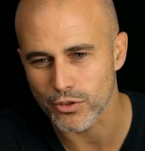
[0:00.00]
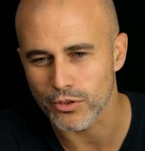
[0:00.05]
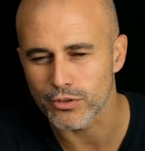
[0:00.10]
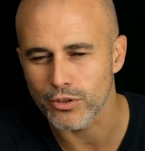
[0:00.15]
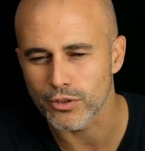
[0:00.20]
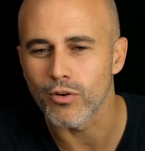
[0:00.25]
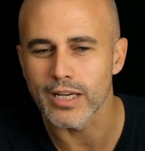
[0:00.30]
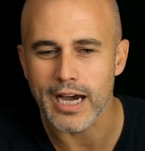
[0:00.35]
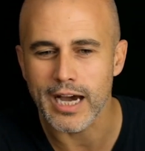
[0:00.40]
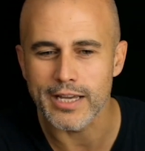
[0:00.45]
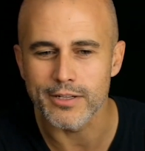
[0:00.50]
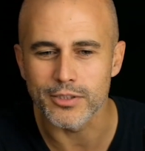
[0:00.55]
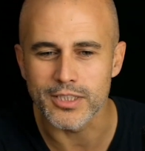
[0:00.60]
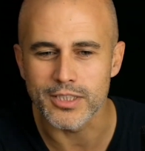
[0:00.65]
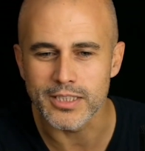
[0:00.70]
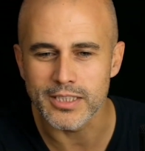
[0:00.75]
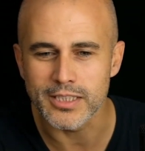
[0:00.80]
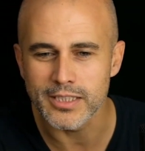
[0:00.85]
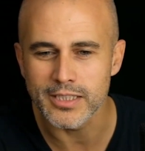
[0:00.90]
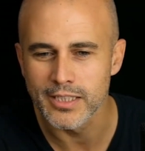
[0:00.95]
only
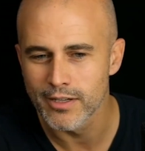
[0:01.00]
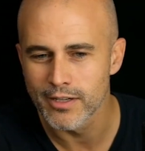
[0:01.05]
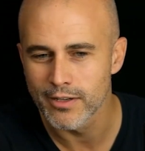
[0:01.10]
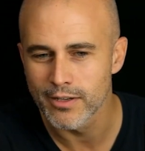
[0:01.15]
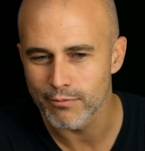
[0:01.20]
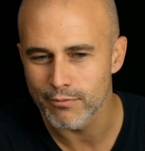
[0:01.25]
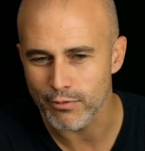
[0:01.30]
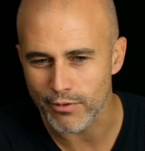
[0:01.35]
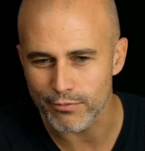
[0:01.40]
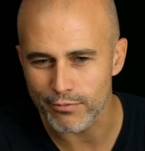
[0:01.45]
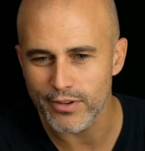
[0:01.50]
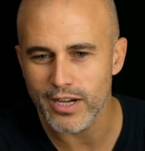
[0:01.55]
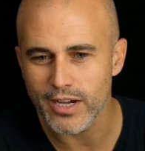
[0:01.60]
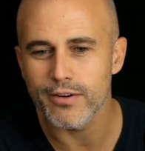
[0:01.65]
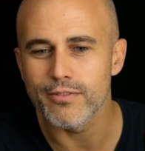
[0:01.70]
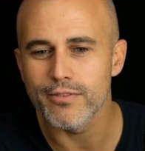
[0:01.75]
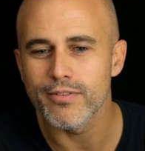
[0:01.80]
IoT, for a very,